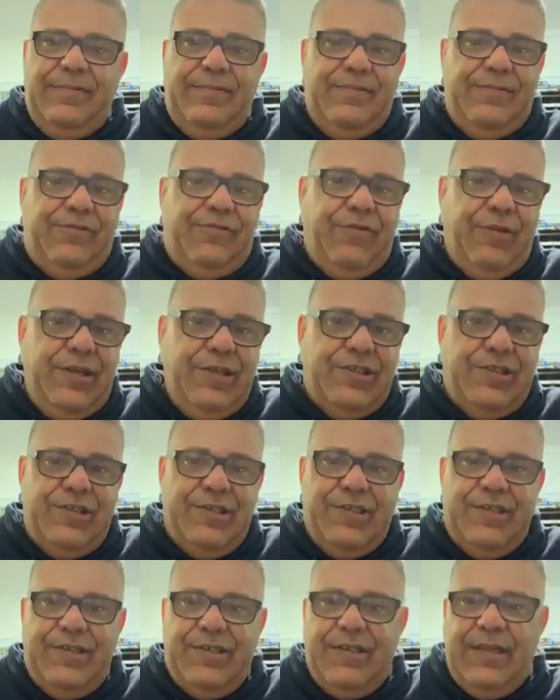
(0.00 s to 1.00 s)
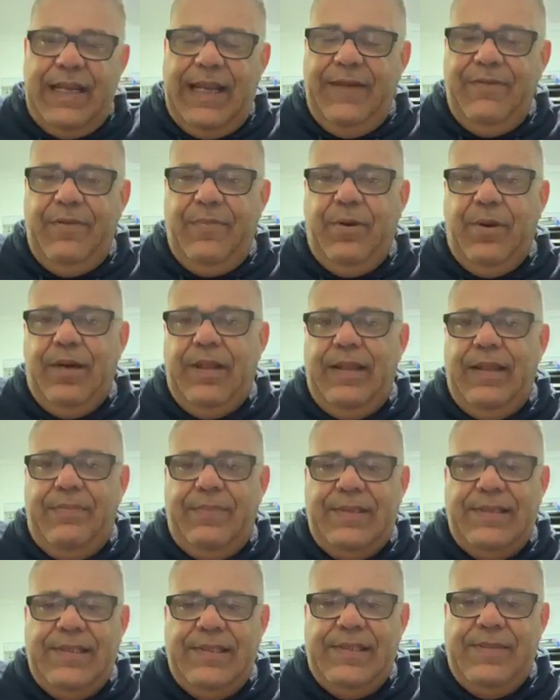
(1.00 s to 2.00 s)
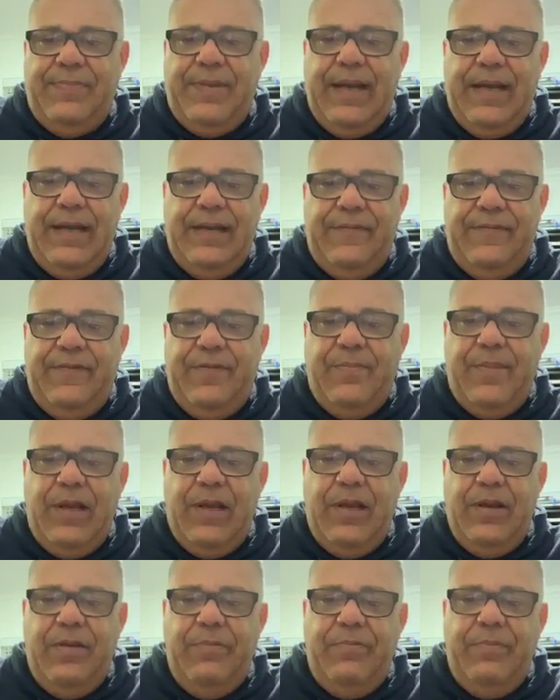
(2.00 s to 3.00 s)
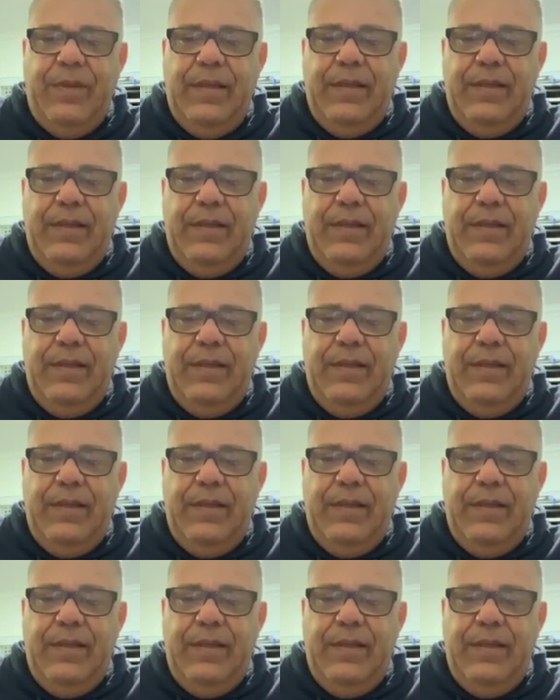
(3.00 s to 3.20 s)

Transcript: Trish, everybody that participated from home.